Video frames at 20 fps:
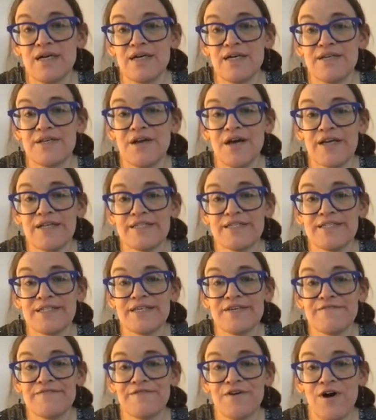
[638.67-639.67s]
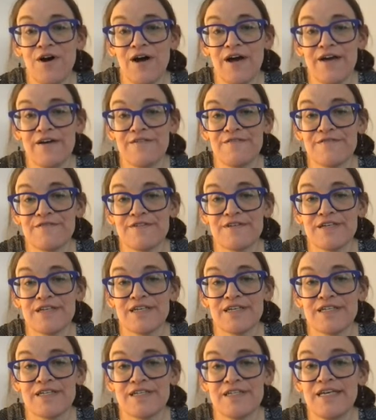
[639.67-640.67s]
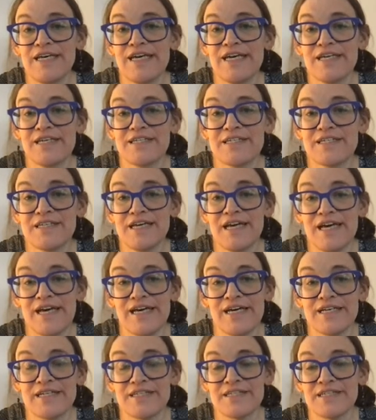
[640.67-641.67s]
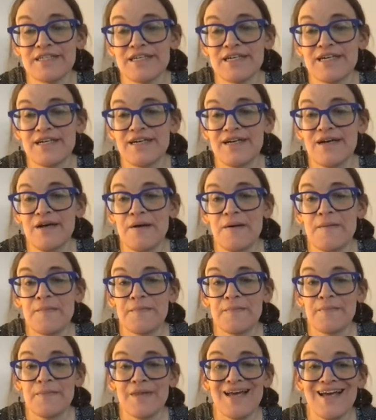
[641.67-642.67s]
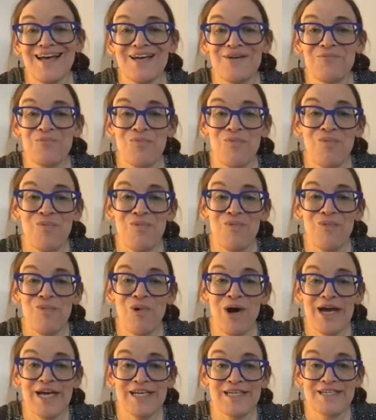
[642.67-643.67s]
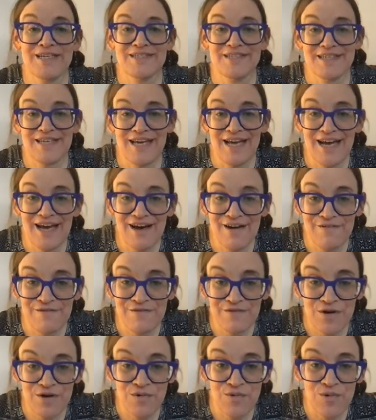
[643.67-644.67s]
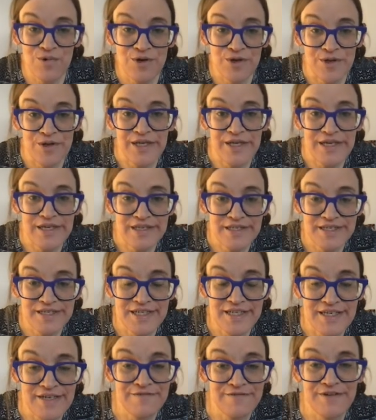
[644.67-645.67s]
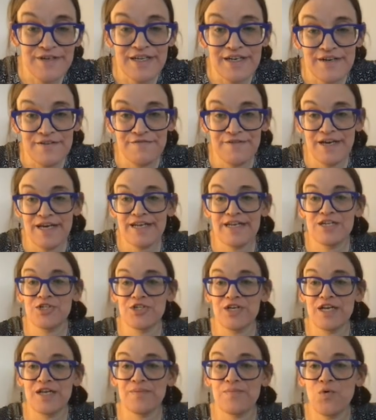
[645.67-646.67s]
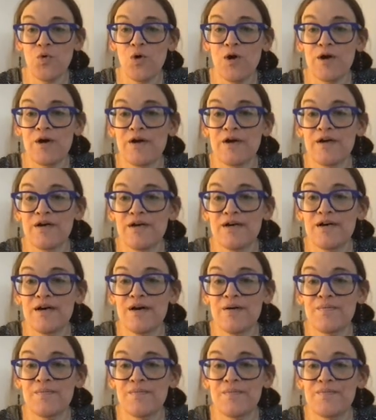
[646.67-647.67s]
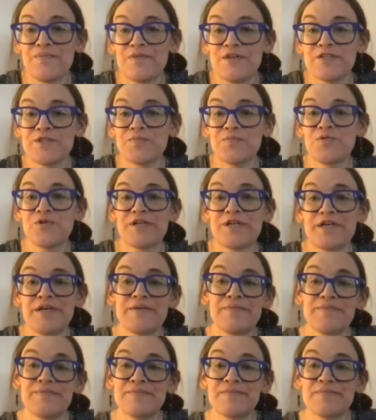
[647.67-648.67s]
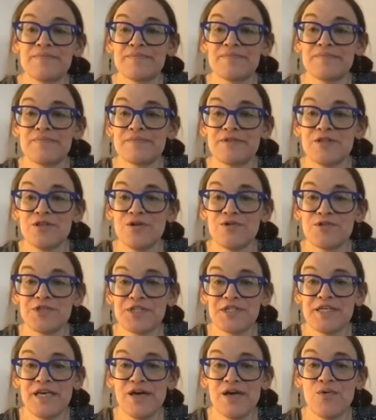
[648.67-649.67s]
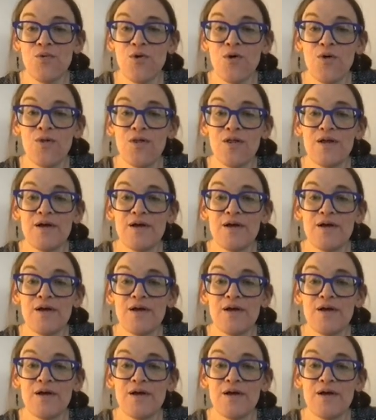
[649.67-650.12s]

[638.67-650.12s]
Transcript: knight c5, takes, and white doesn't have a really significant advantage anymore. It's pretty close to equal.